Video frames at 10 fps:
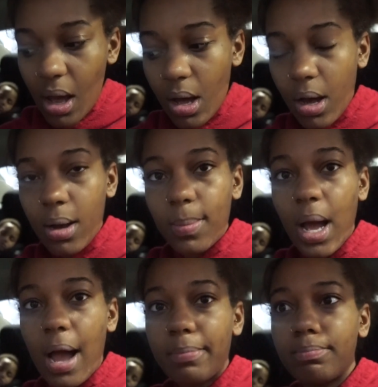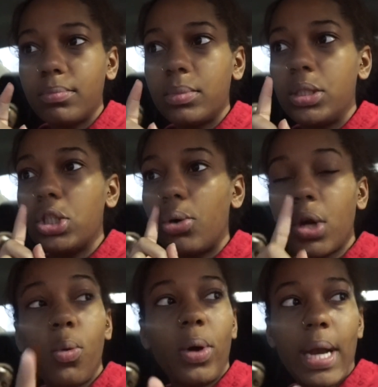I don't
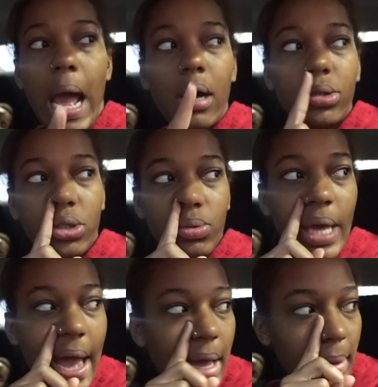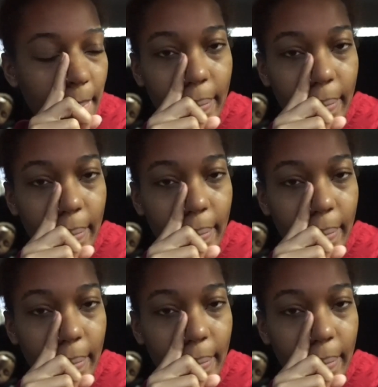know when I'll do that,